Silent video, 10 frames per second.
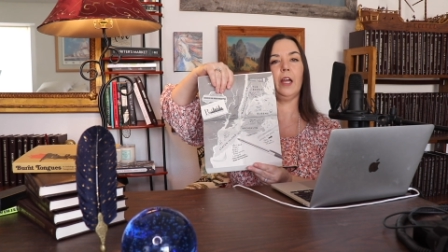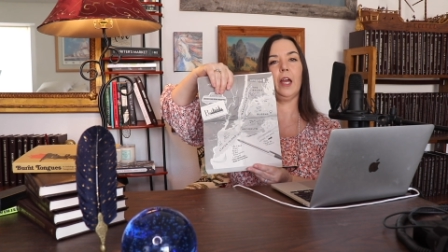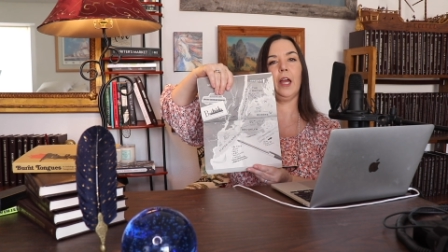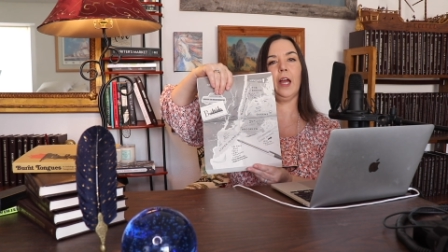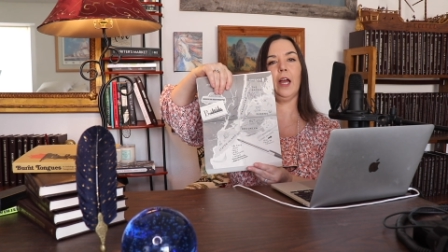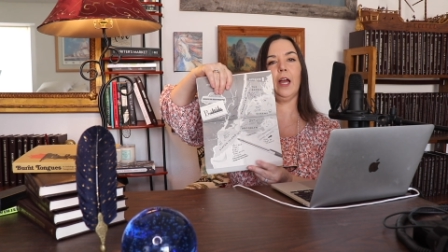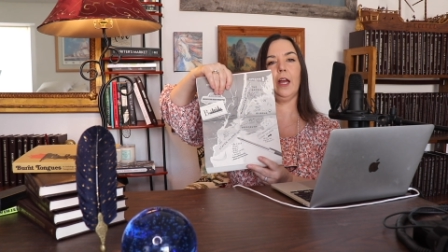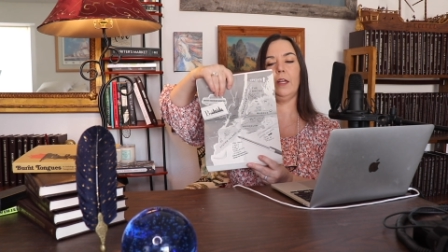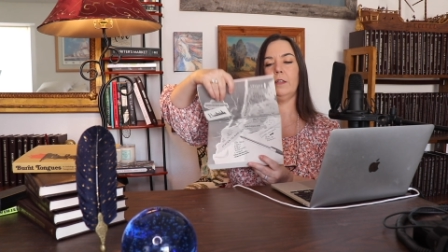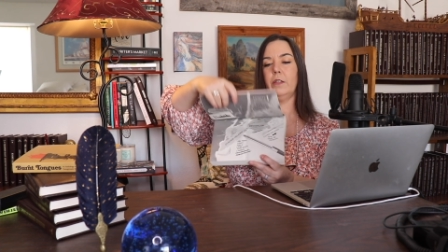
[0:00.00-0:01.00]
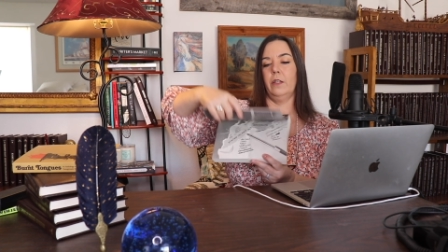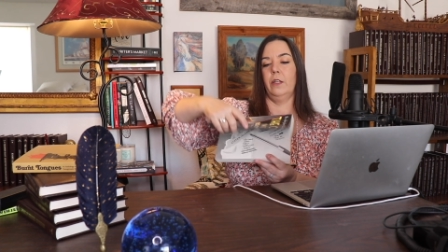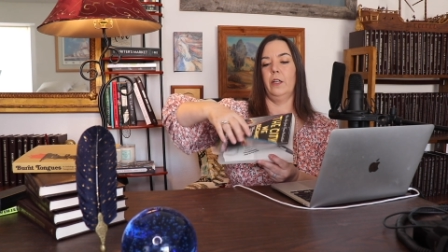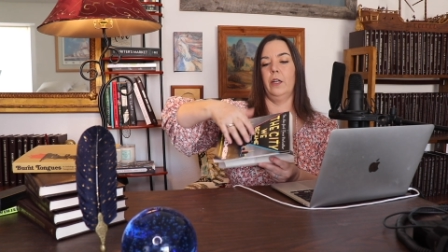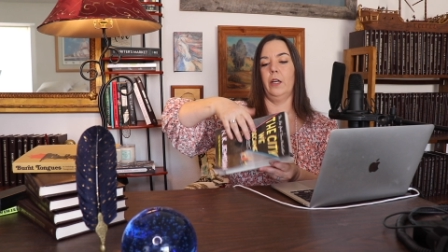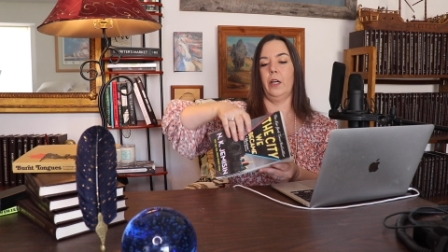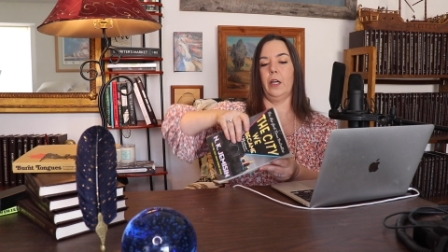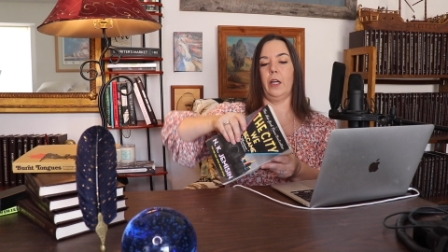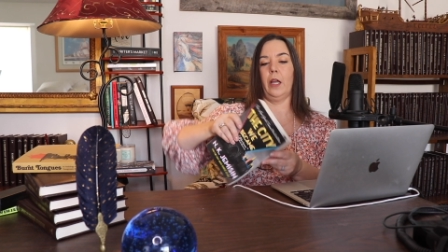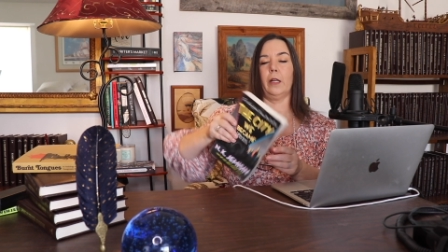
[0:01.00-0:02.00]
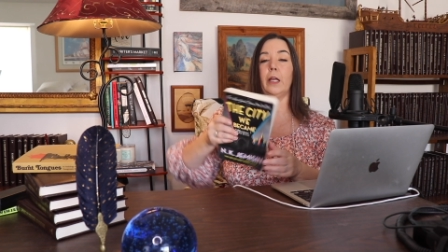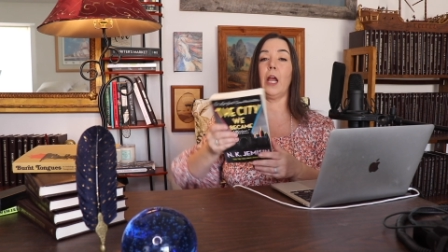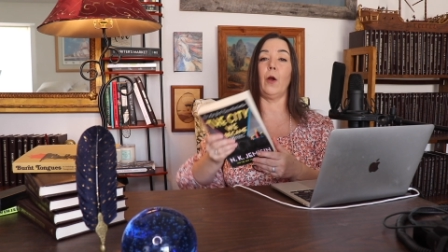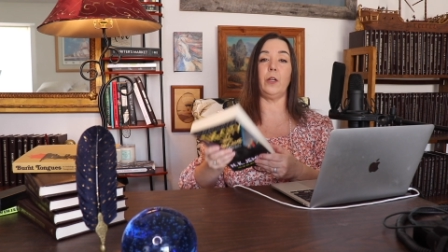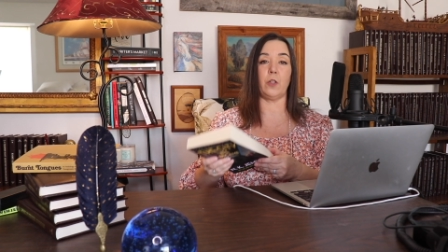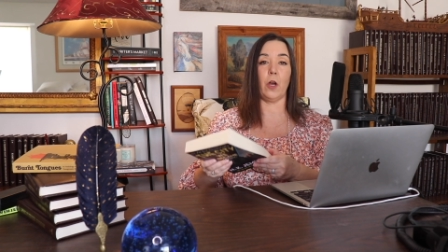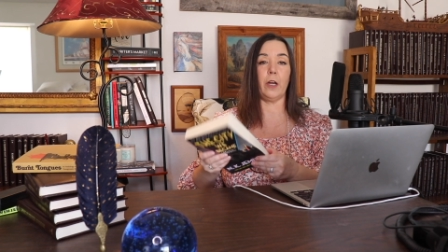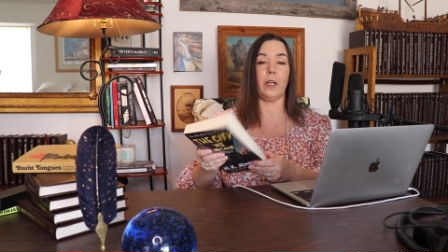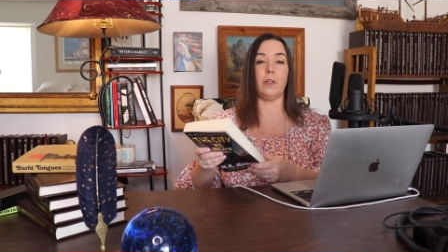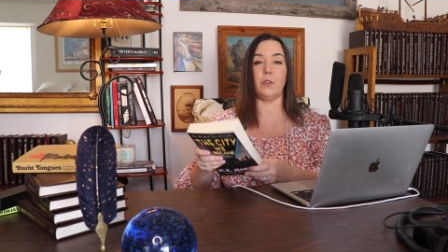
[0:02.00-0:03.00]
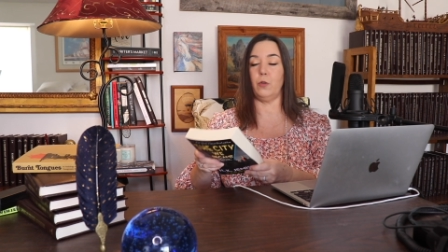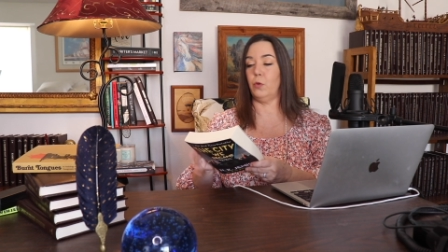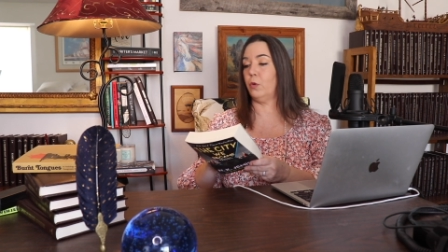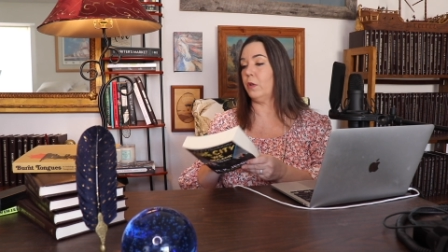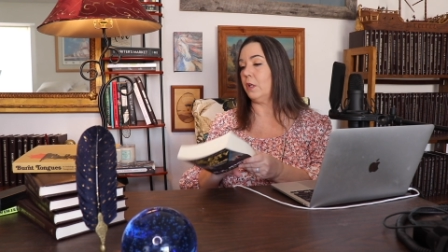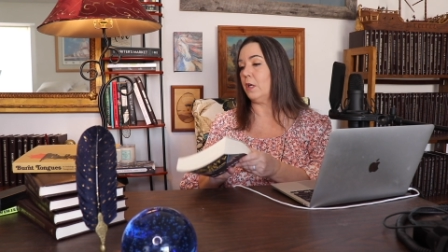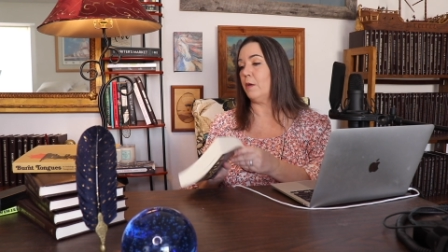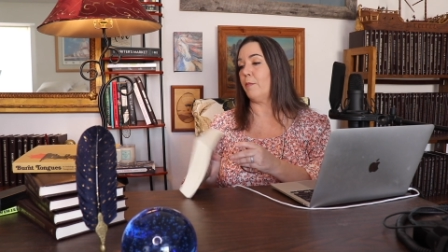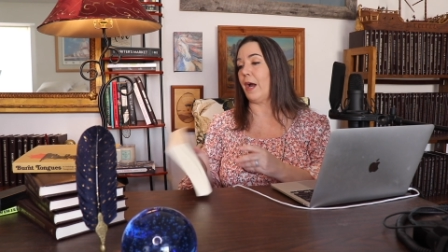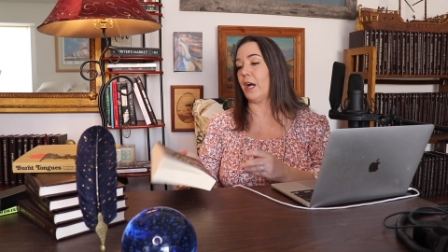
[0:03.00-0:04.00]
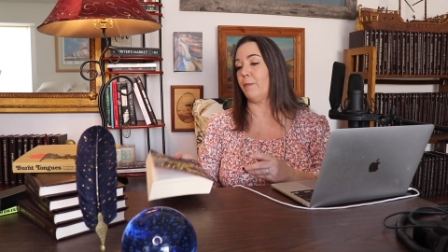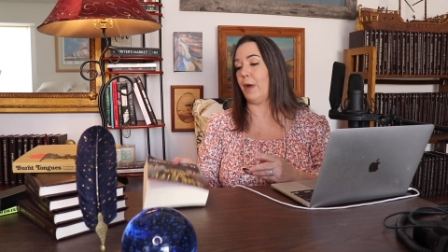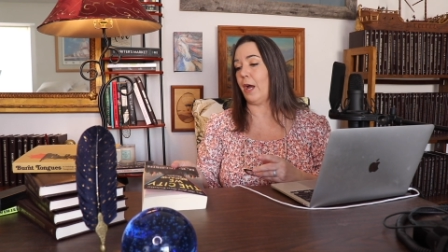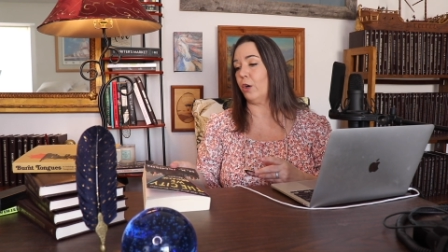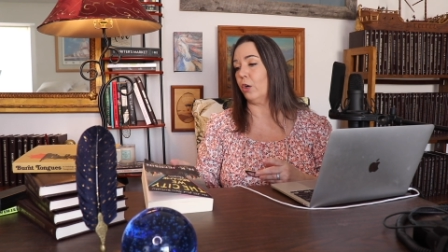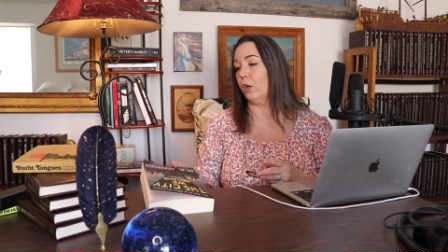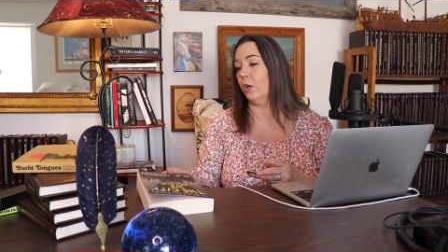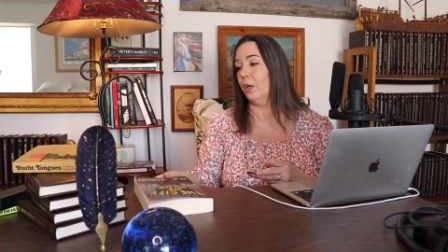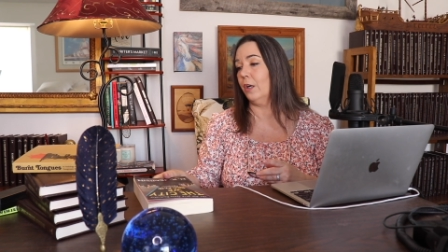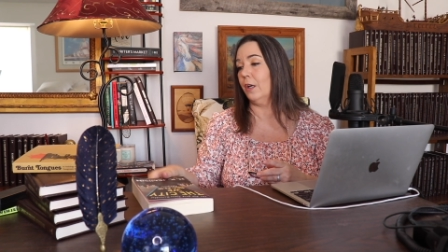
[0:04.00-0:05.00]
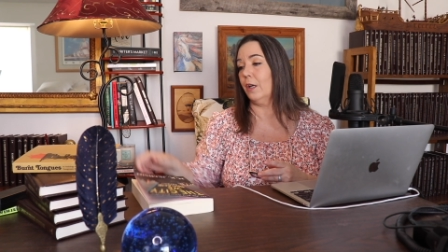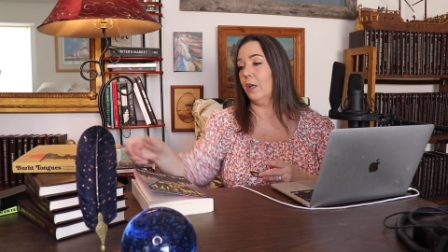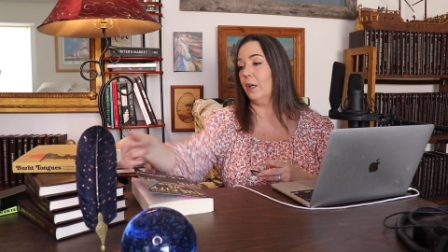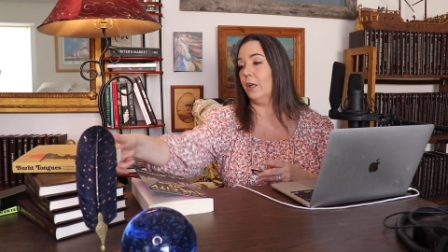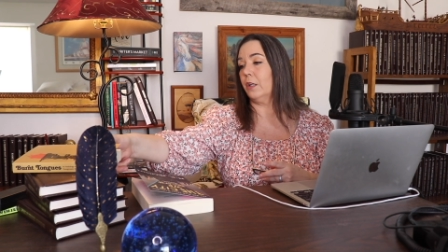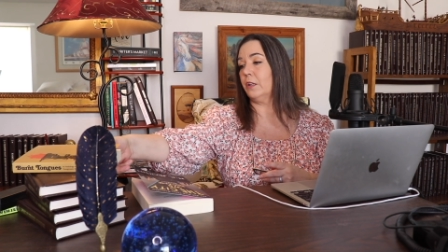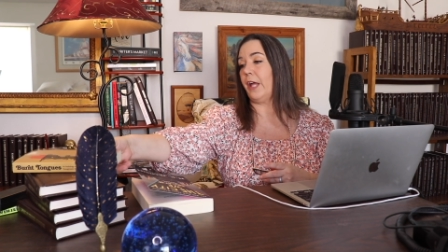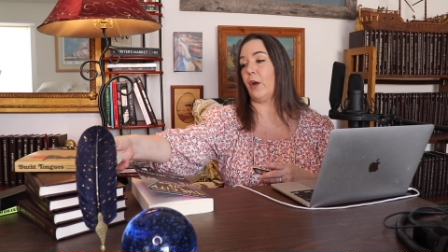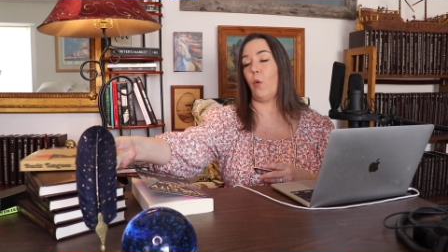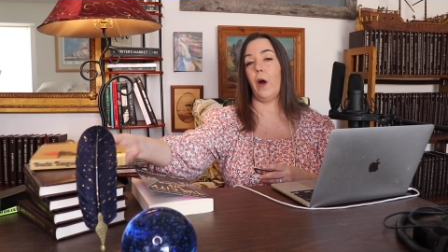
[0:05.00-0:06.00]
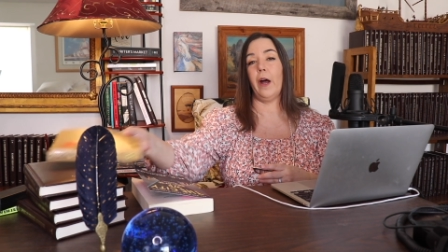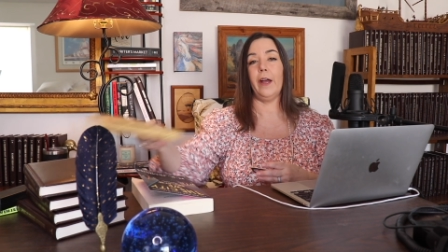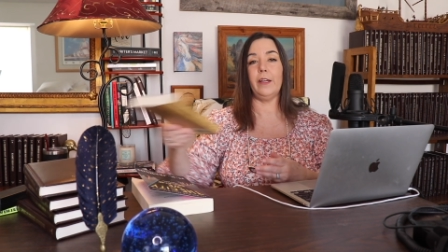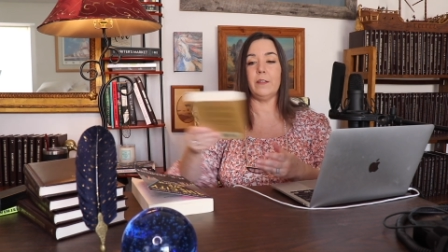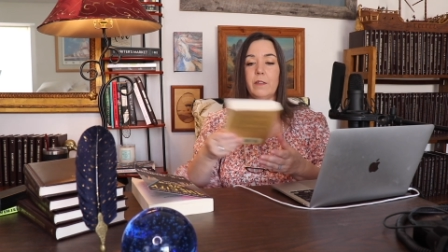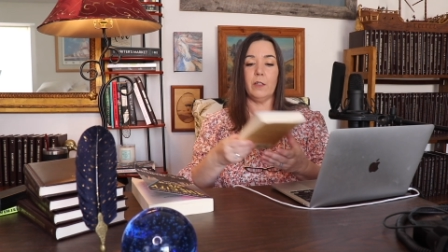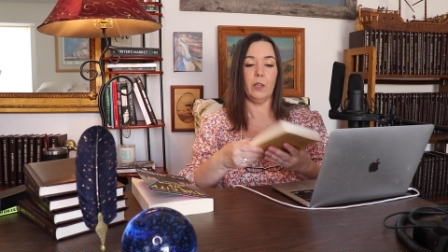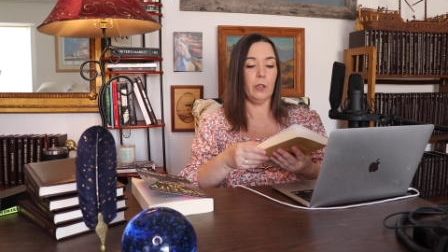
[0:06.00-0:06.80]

and it carries on into the back matter. Likewise,